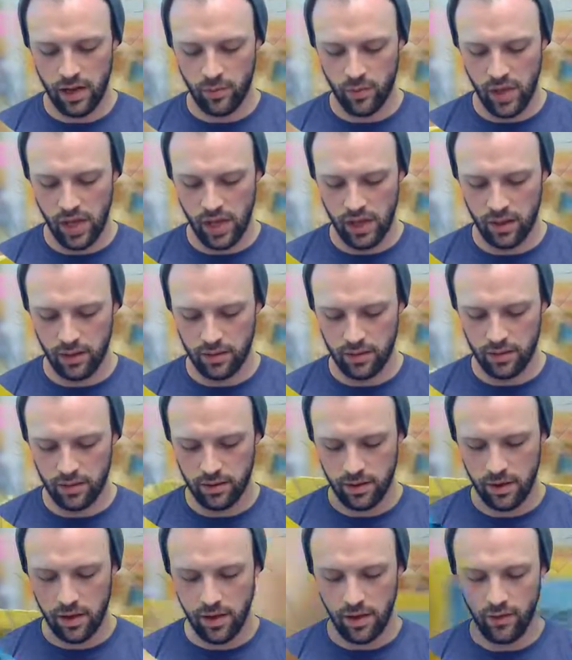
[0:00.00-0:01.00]
male,
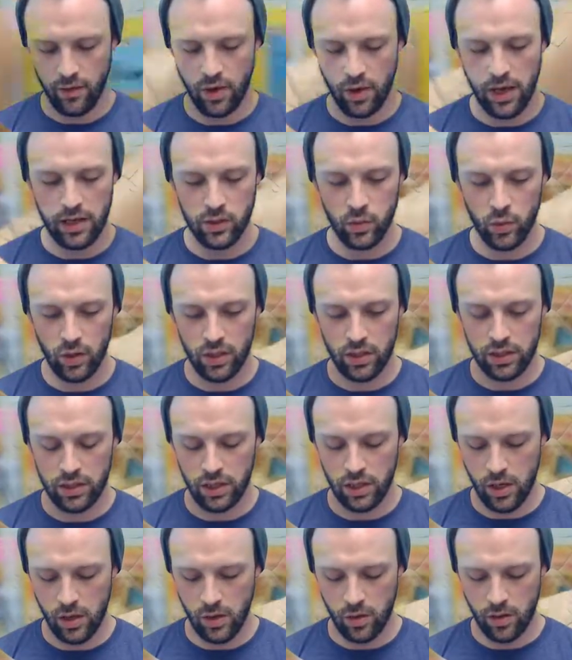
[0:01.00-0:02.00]
if you guys wanted
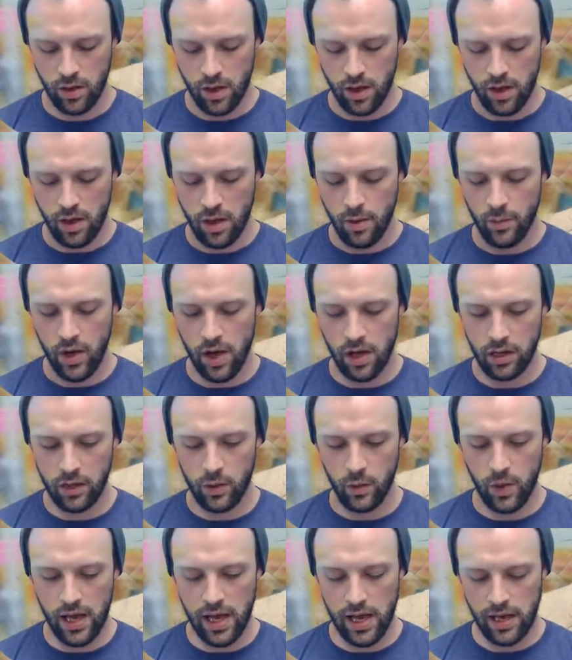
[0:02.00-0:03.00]
to know.
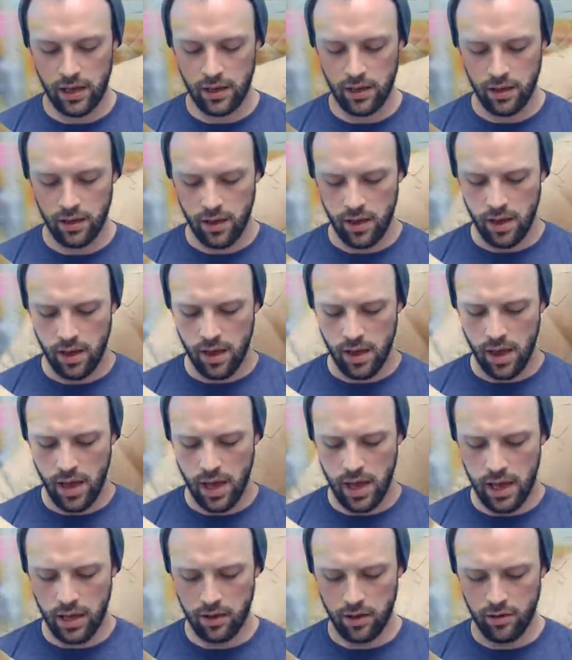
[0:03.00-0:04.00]

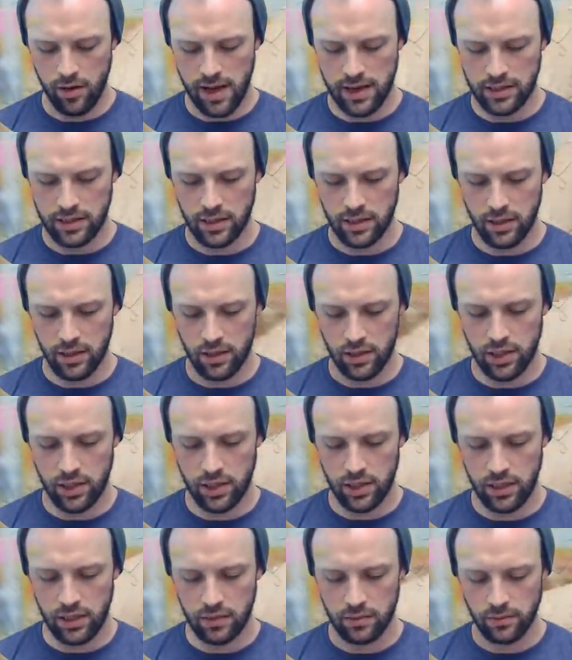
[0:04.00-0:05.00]
Poliwag, a Grass
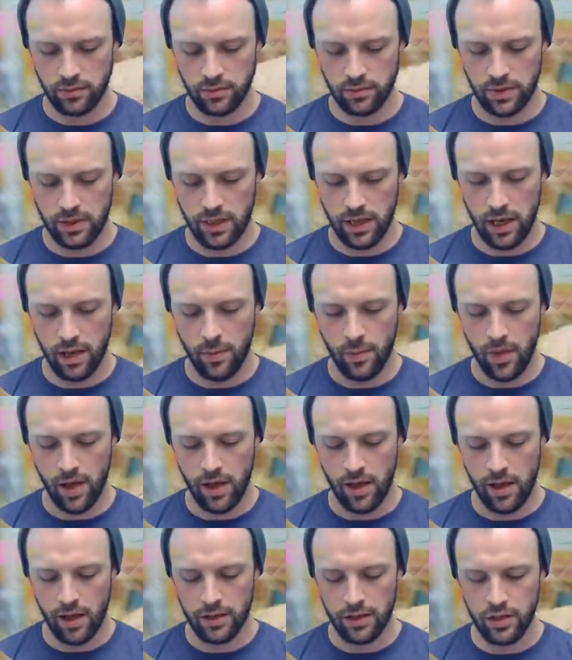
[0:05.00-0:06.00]
Energy. Come
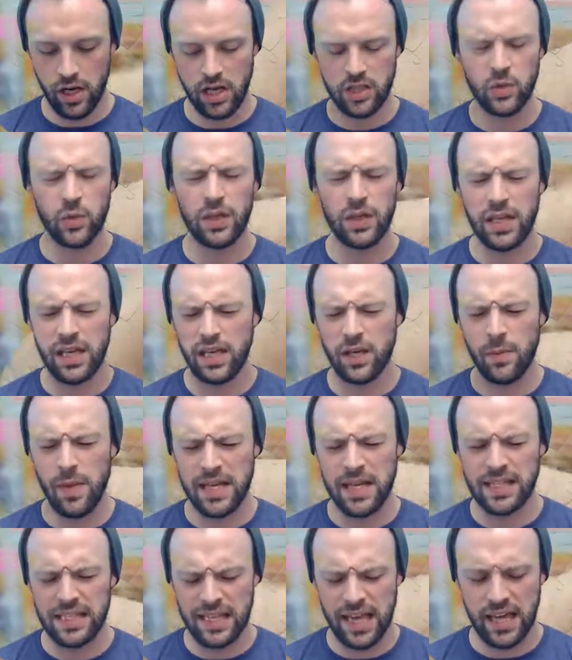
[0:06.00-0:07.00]
on, Joshua, get your
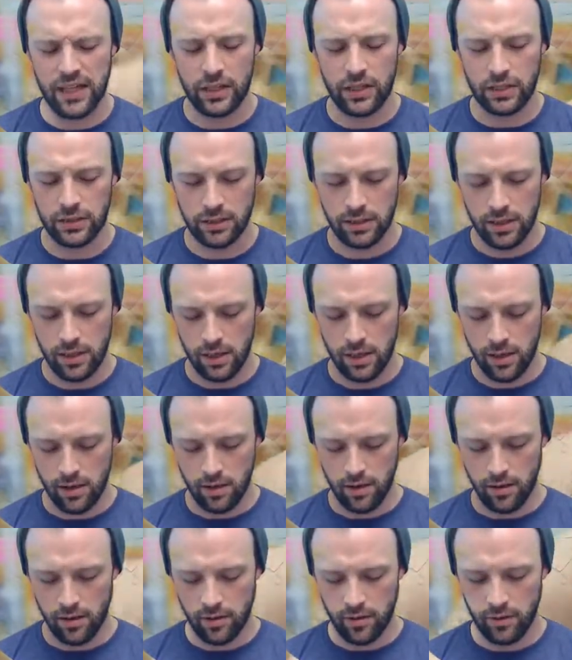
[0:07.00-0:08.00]
mess together!
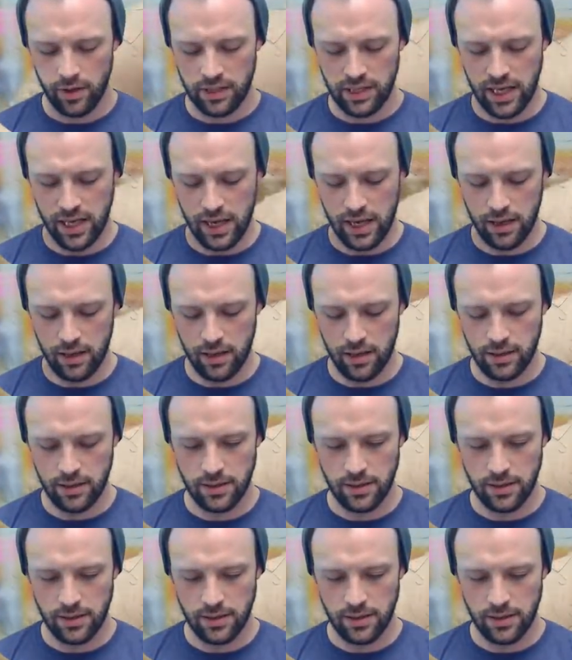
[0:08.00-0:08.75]
Rattata,